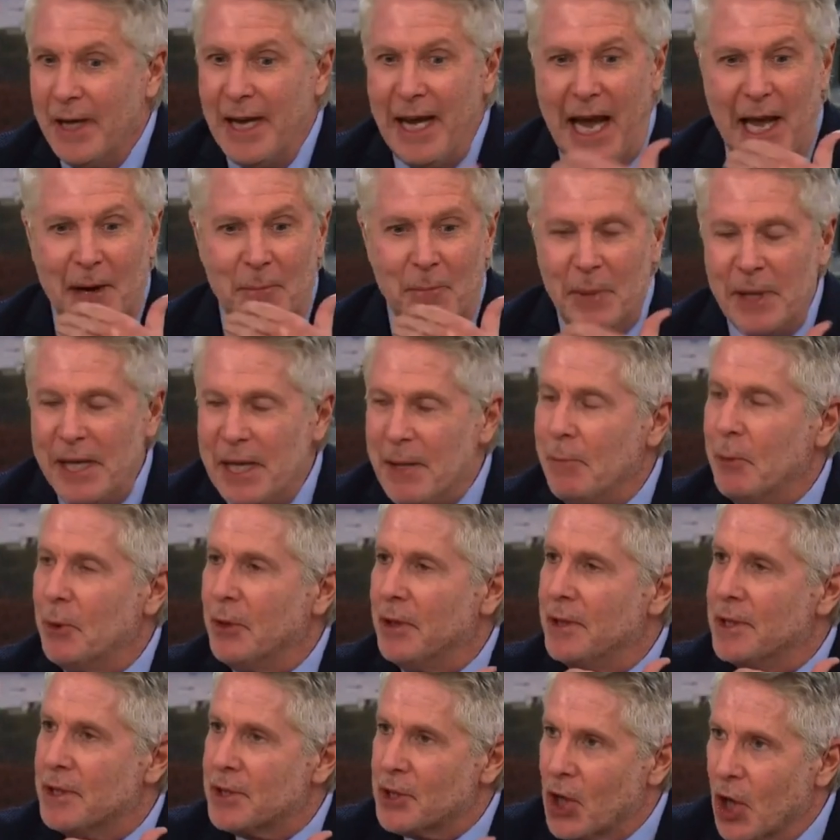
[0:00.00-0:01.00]
And people
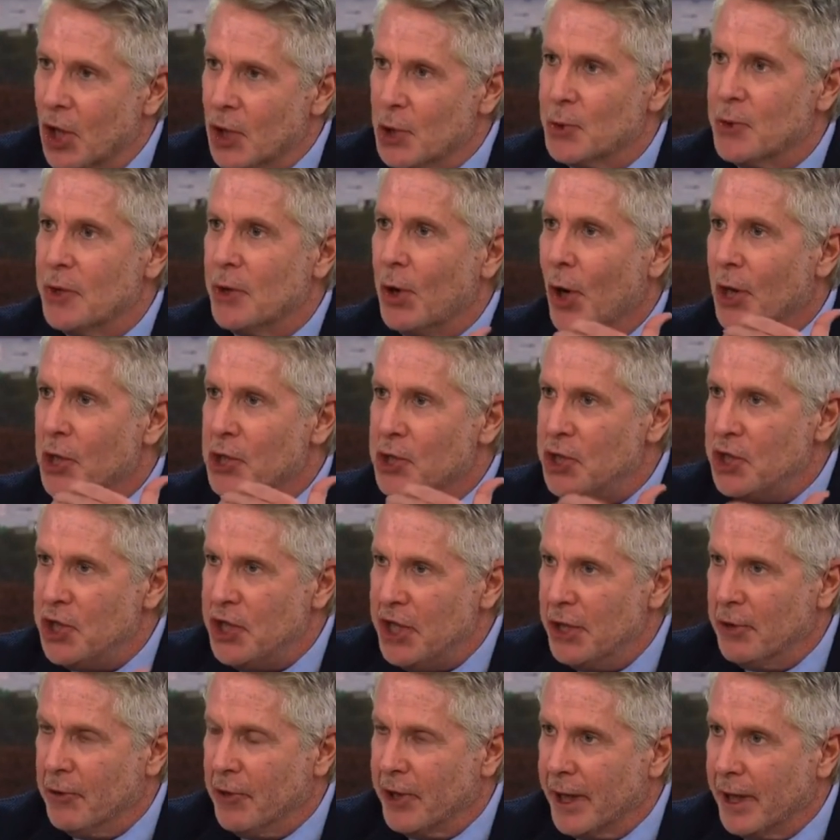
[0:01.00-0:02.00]
in this country are
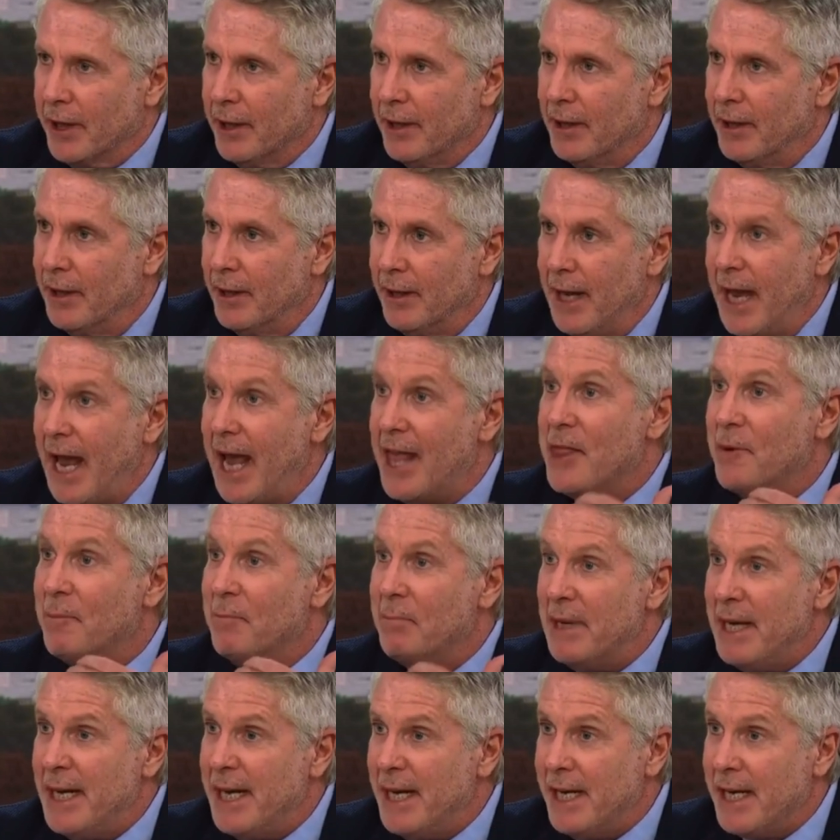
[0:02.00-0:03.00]
cheering, and the
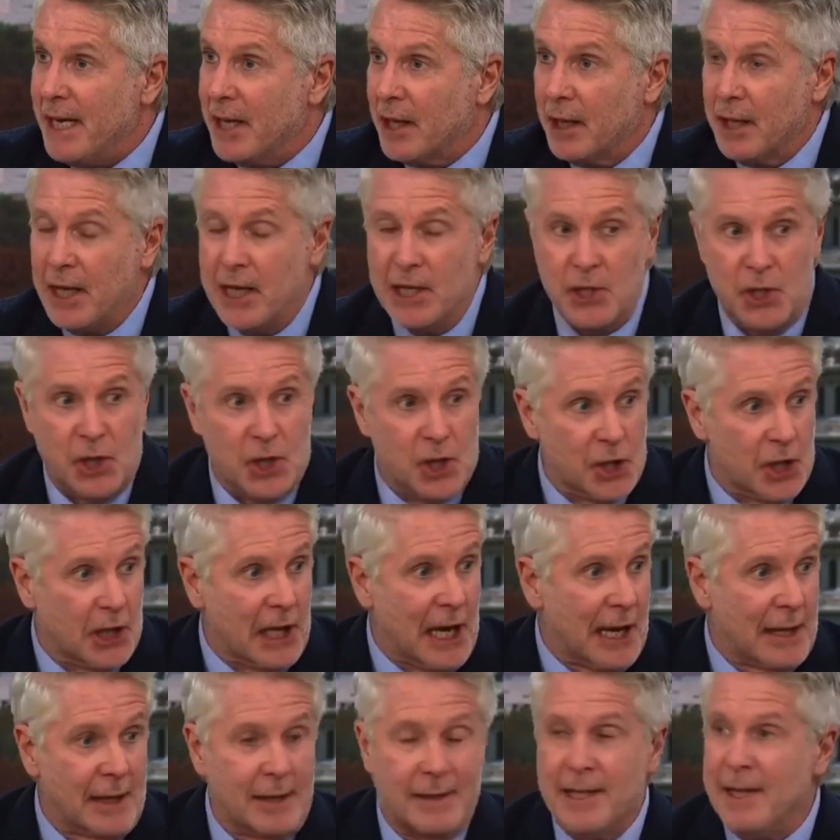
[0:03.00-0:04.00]
media is just
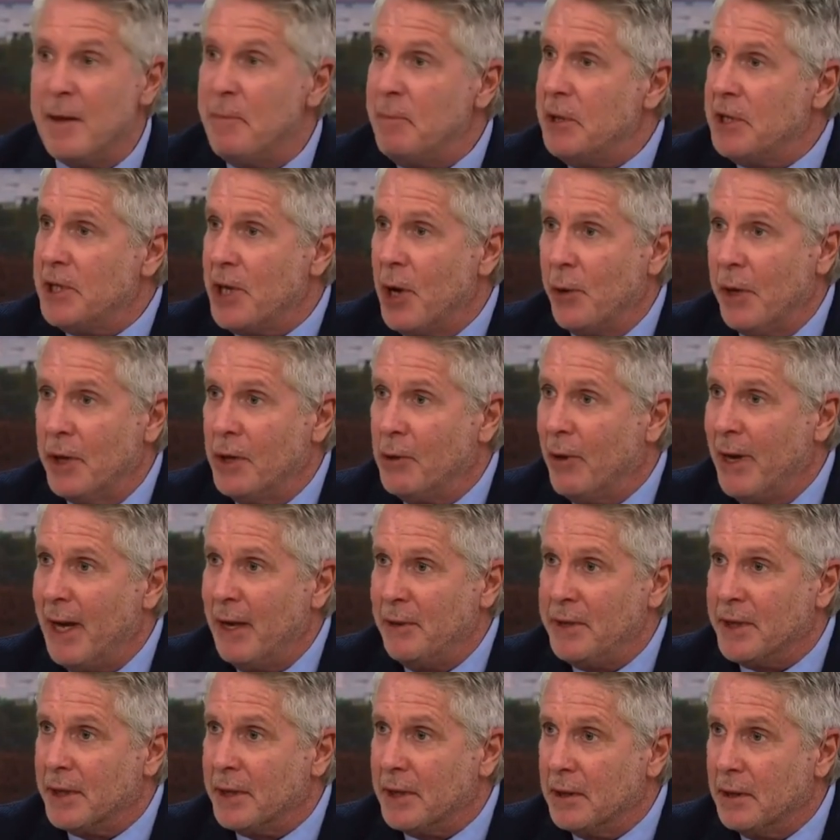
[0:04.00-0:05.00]
kind of tippy-toeing
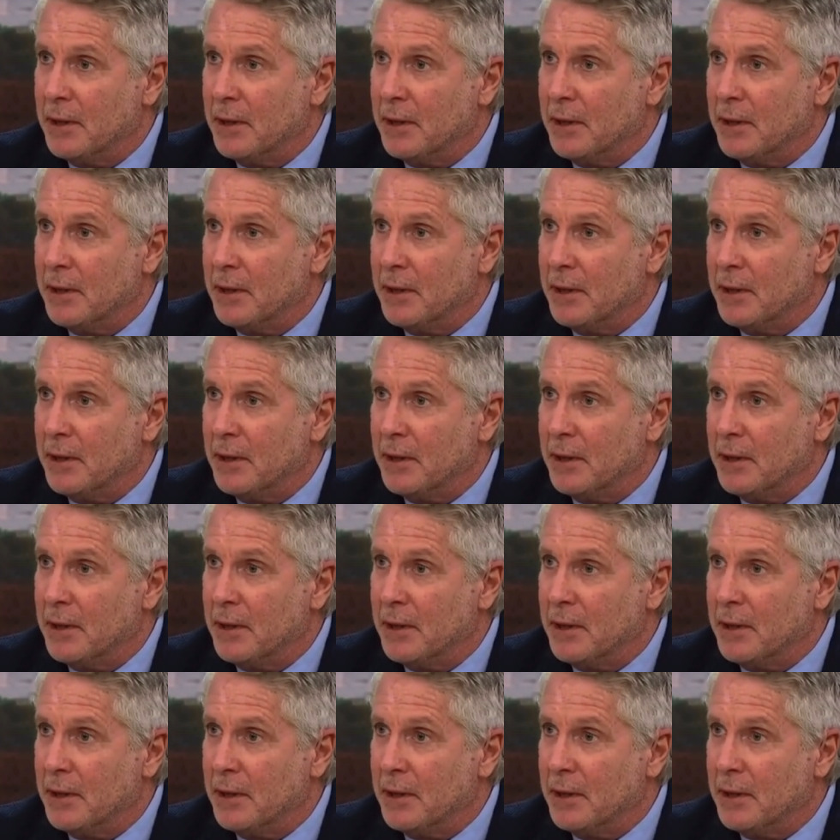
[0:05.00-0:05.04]
around it.